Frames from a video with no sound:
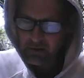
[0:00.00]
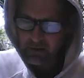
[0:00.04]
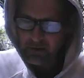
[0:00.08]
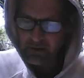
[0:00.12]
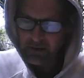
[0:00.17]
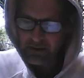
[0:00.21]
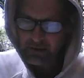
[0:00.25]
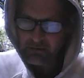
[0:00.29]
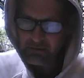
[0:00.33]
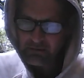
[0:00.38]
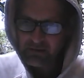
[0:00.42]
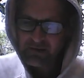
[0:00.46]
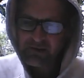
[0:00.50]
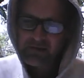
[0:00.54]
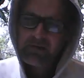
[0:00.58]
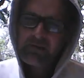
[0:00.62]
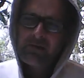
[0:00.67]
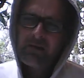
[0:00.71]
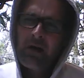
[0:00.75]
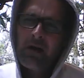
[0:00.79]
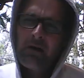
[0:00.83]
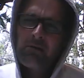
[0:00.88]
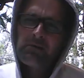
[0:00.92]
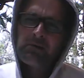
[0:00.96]
And
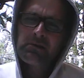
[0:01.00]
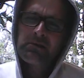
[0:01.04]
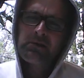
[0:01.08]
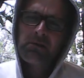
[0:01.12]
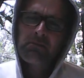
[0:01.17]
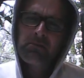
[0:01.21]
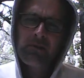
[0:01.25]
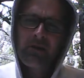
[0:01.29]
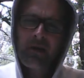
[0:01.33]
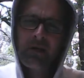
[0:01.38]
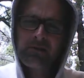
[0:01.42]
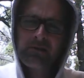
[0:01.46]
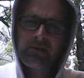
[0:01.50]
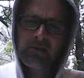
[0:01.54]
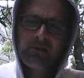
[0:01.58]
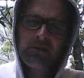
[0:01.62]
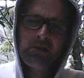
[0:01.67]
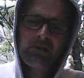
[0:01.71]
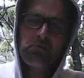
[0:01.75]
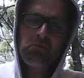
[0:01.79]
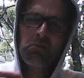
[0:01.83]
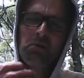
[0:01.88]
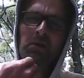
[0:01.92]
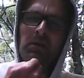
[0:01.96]
I was
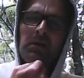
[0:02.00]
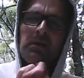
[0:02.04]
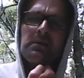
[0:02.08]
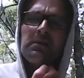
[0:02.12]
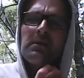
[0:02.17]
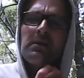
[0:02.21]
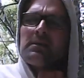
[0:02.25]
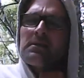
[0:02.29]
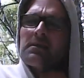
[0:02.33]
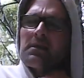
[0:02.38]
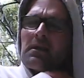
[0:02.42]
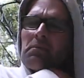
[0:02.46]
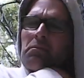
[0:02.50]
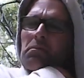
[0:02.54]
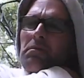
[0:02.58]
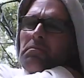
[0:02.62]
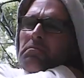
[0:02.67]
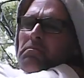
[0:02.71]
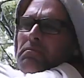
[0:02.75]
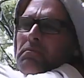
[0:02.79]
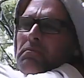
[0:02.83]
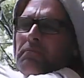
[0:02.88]
subconsciously worried that they were